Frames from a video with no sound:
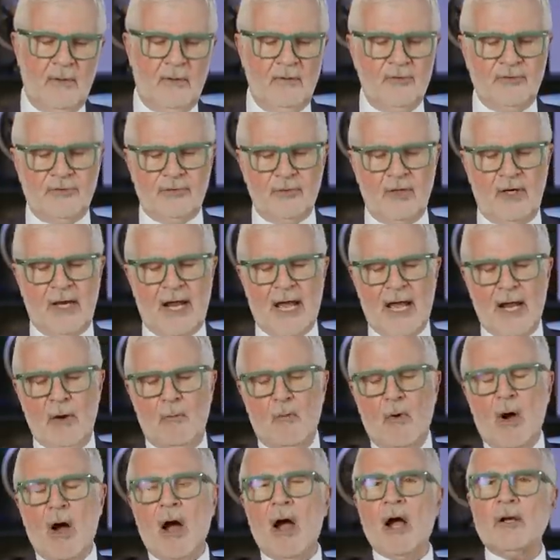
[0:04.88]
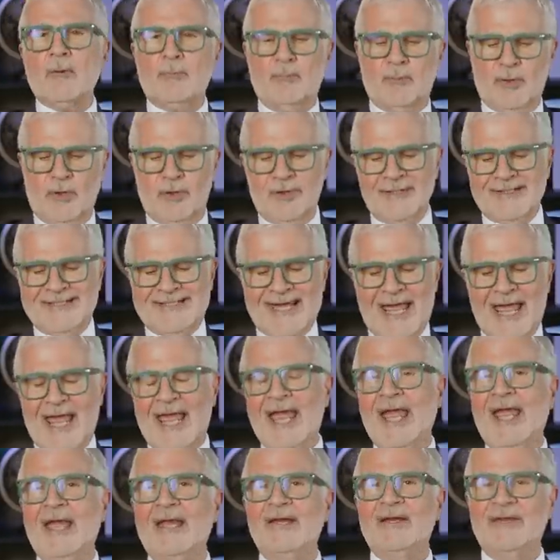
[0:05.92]
should I walk per
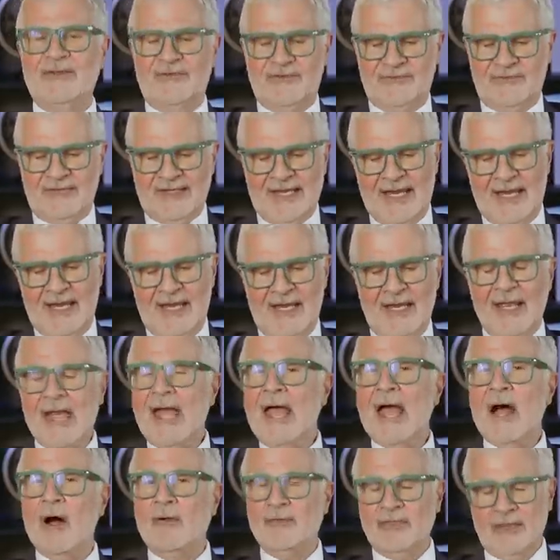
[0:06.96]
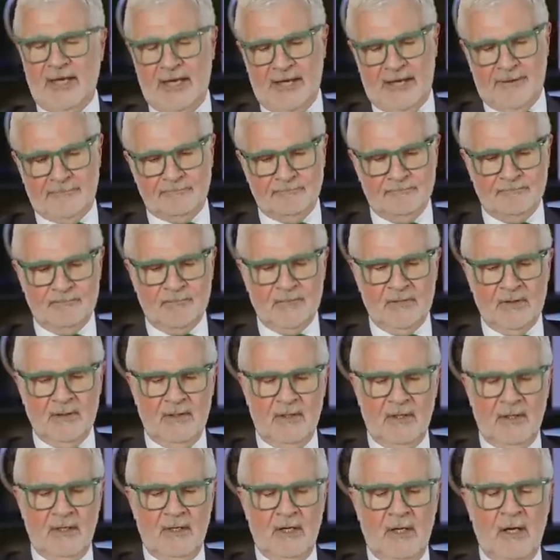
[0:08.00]
day to stay healthy?
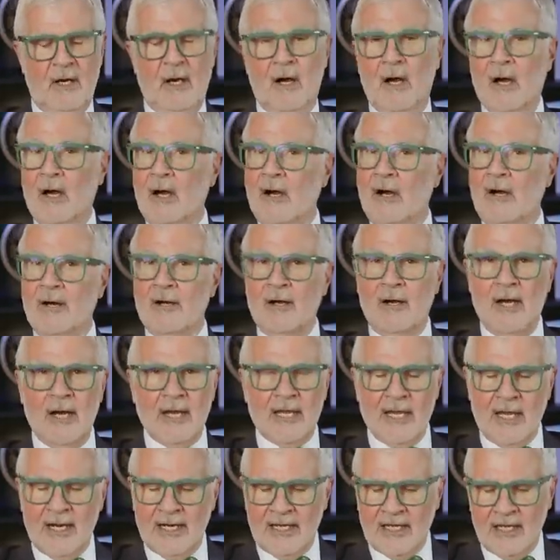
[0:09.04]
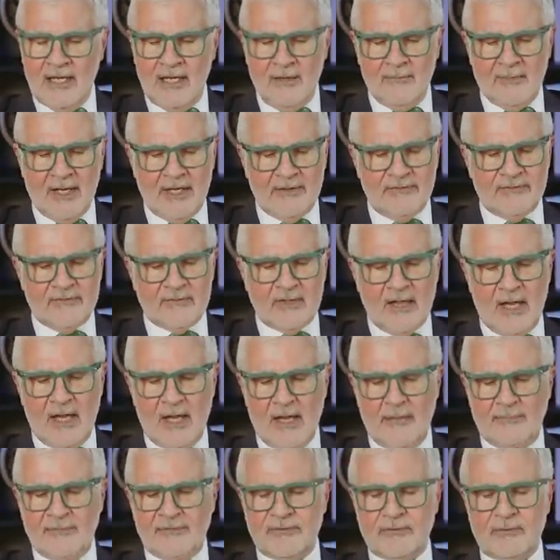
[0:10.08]
Oh, I gotta get in my
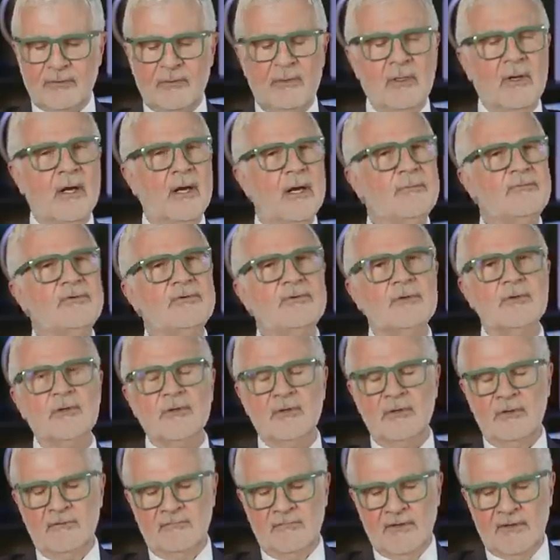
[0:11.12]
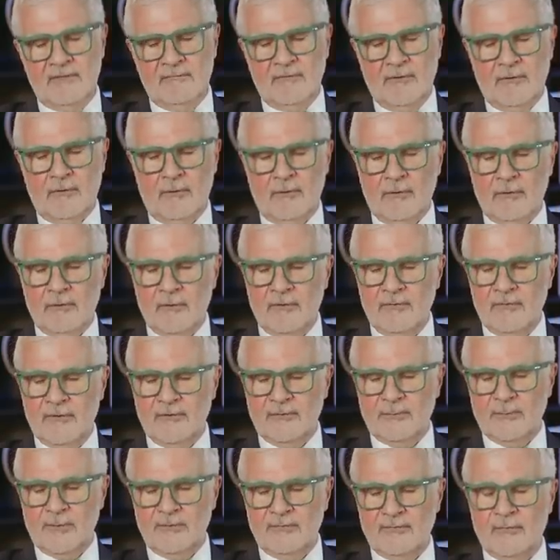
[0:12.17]
steps. I'm sure you've either heard
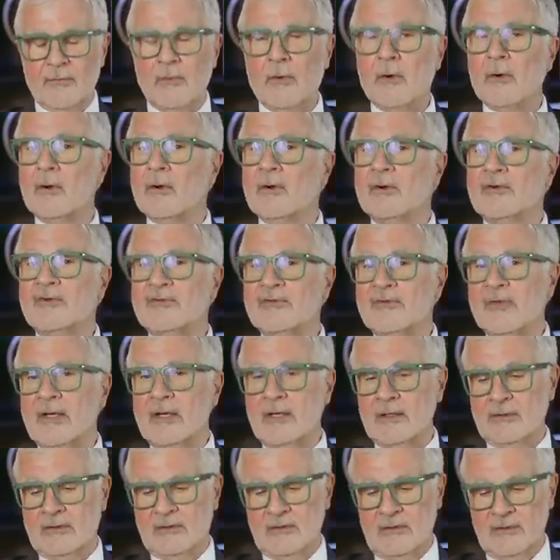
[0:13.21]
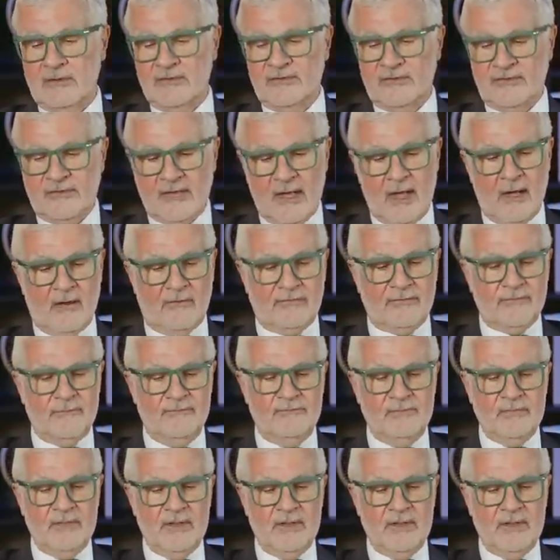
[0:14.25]
this before or said it to yourself.